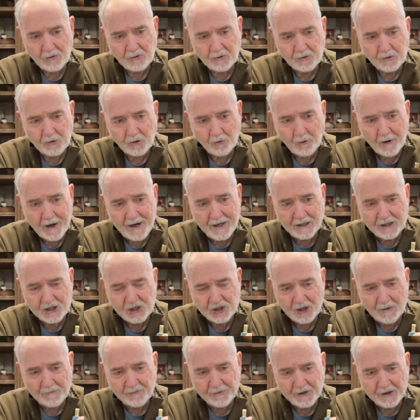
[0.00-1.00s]
creating
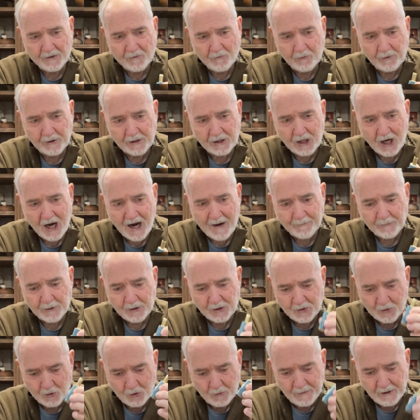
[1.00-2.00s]
something with copper
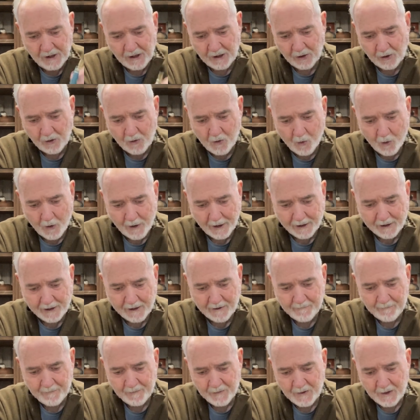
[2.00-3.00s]
tubing and cork,
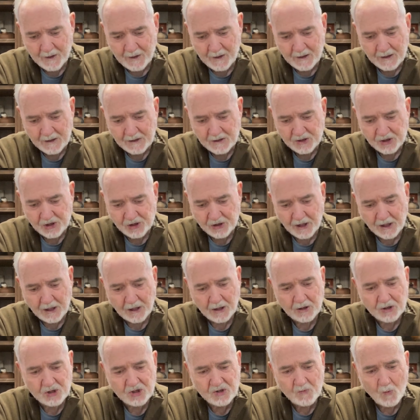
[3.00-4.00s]

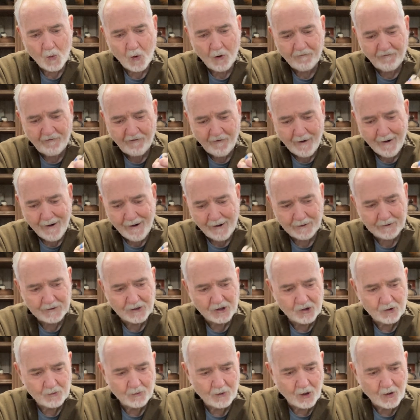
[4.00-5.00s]
sticking a small file
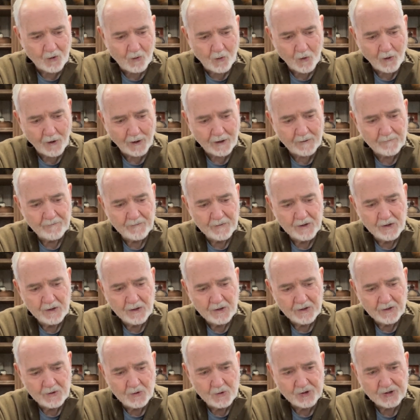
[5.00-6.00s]
into a cork,
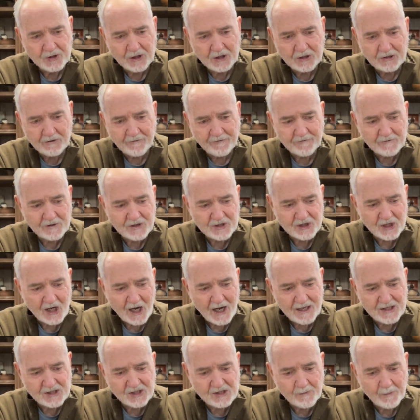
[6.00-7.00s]
using different
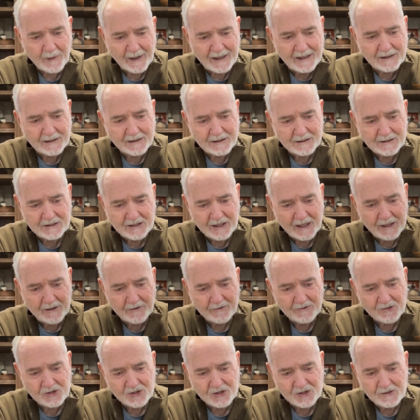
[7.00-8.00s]
sized paint
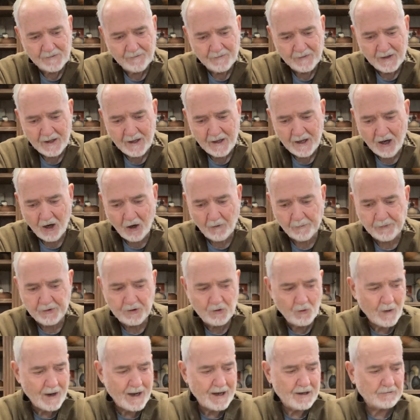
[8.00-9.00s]
containers help
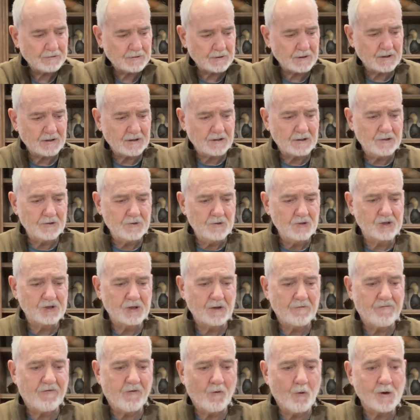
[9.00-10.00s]
you out.
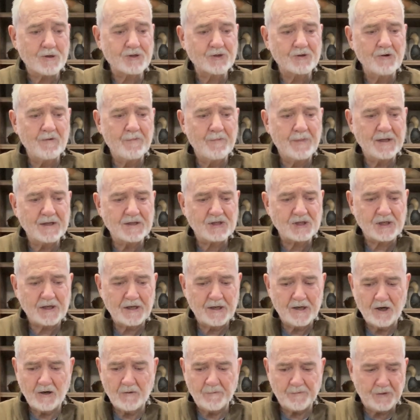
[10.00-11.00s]
Using Forstner bits can
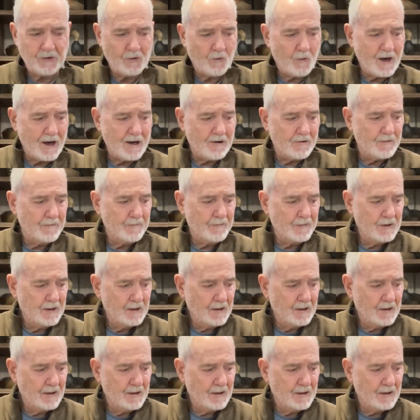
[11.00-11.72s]
help you out.